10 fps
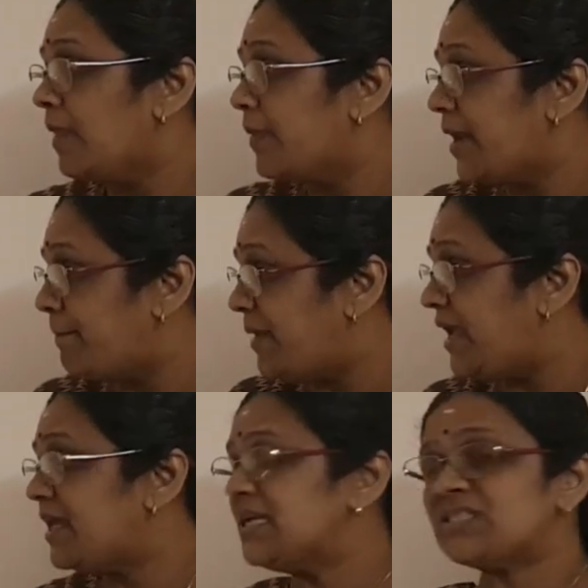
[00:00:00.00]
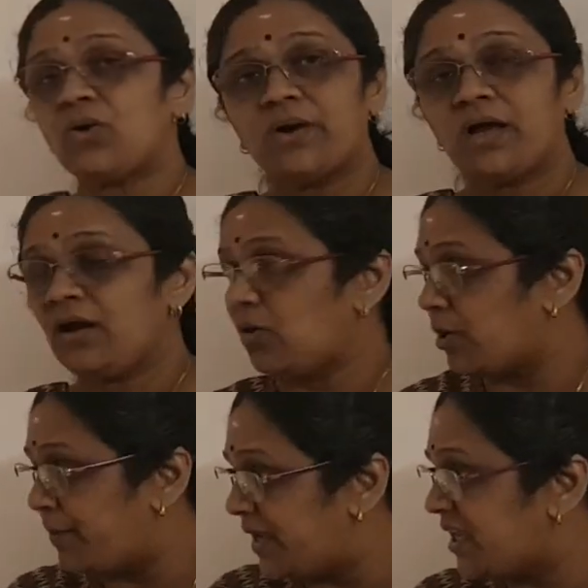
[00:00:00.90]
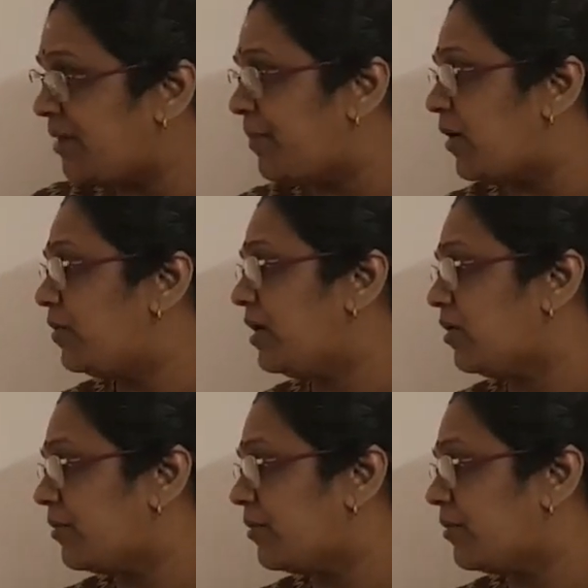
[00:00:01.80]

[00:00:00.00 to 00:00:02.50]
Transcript: then baking soda or baking powder